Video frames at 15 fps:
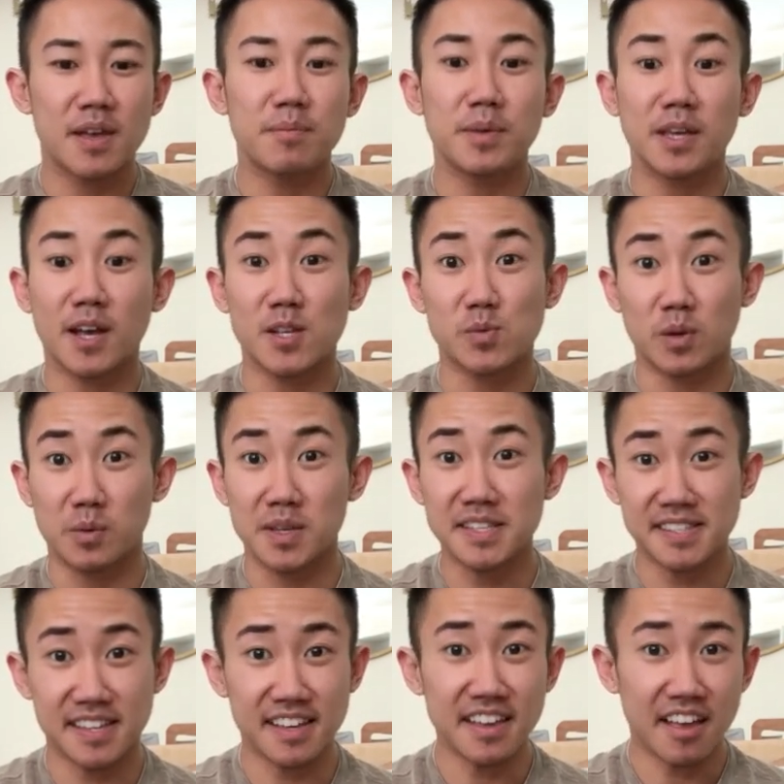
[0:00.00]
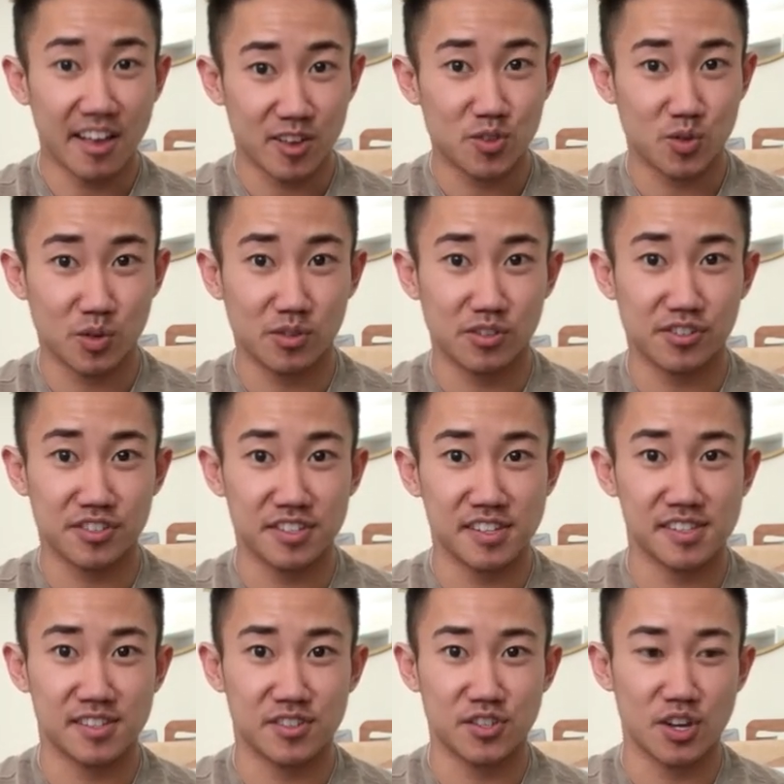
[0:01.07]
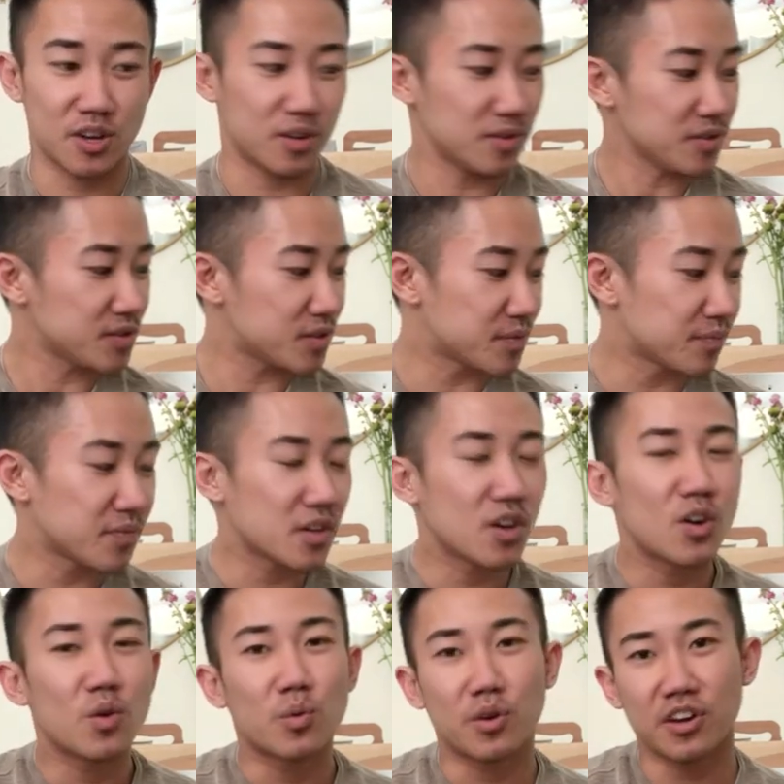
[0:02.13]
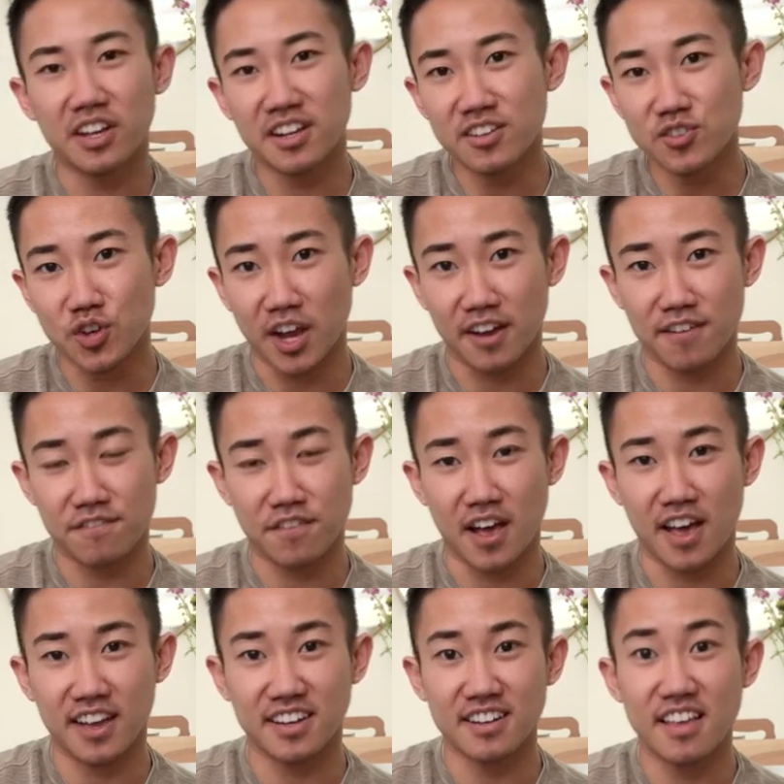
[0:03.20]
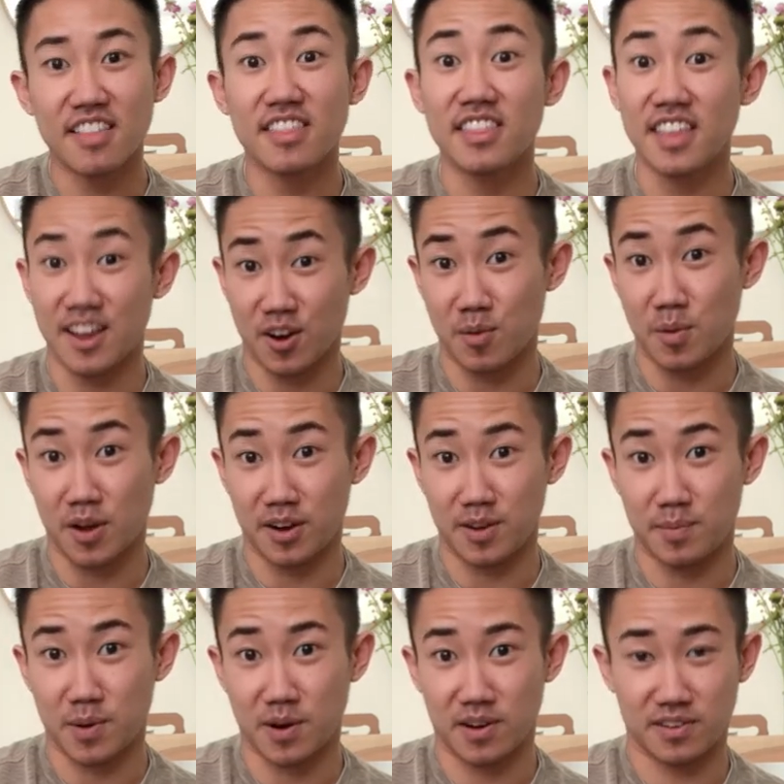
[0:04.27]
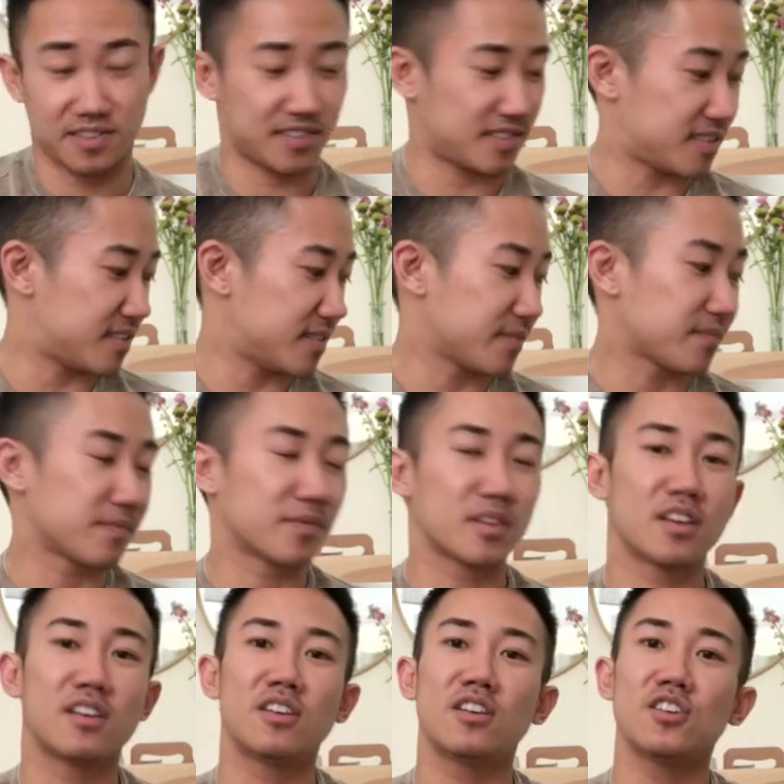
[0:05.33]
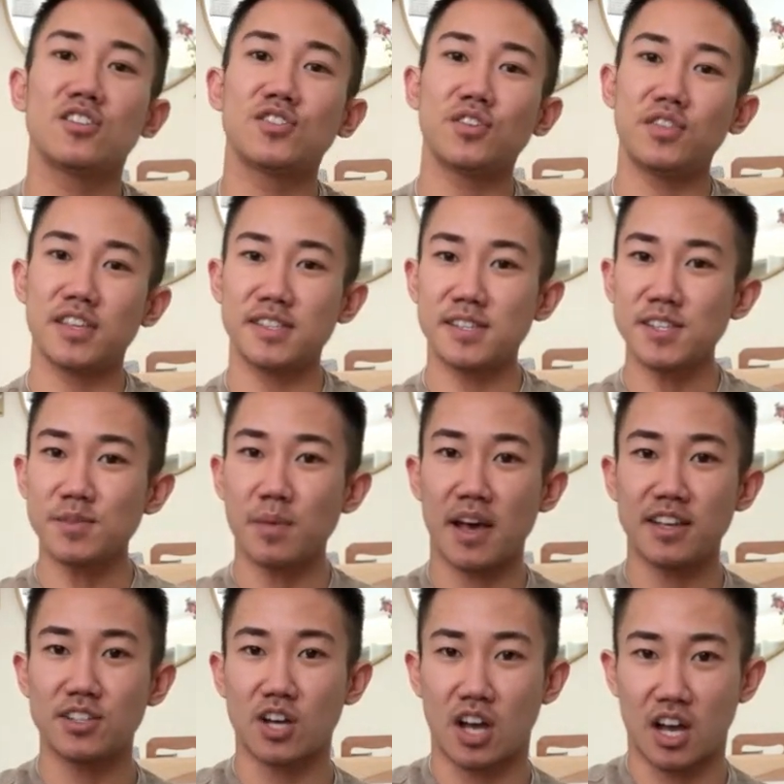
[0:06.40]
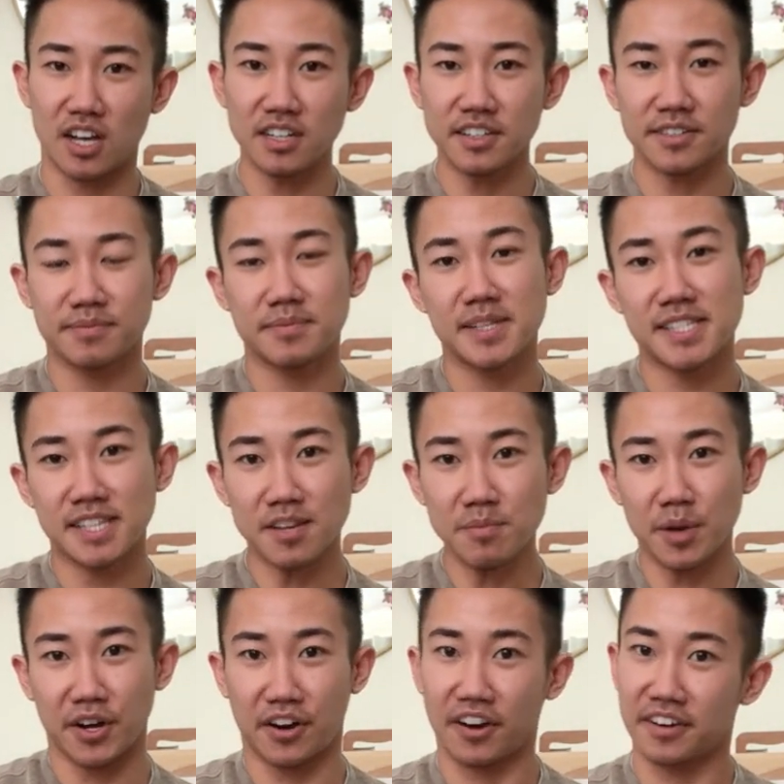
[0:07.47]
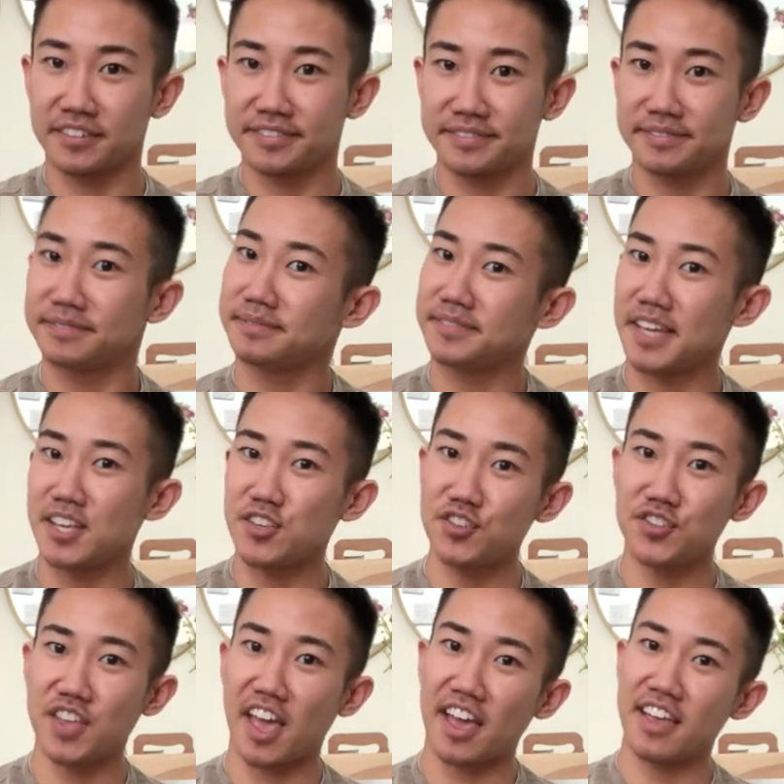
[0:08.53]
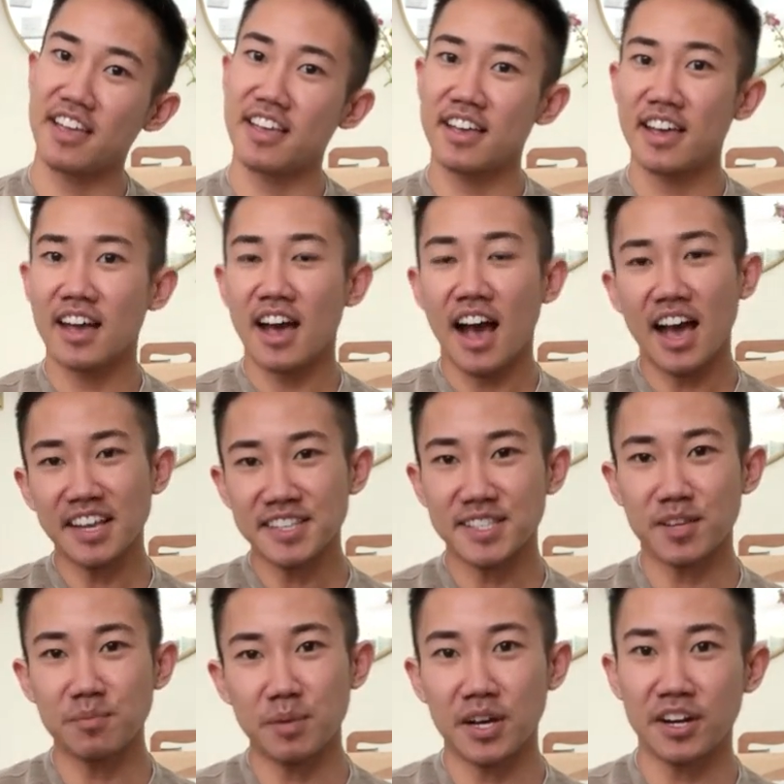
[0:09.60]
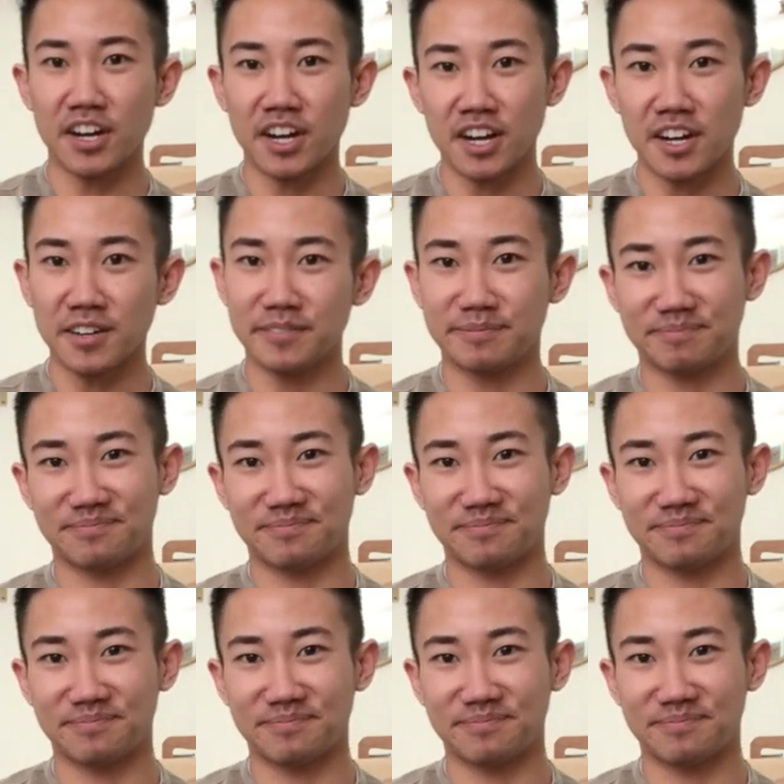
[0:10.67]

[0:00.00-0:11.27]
because when we sing head, shoulders, knees, and toes, we're gonna try to find their body parts. So this is my dog, Sunbutter. Can you say, hi Sunbutter?